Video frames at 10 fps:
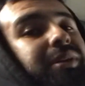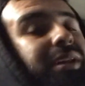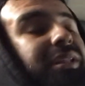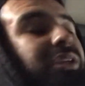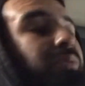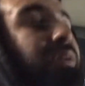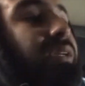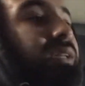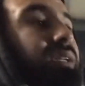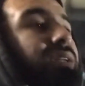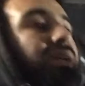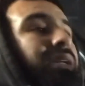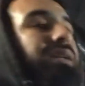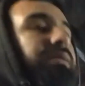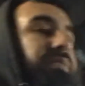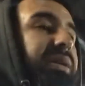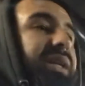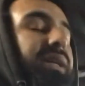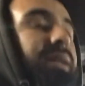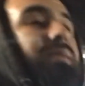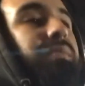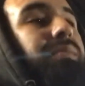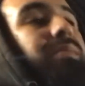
on this one but um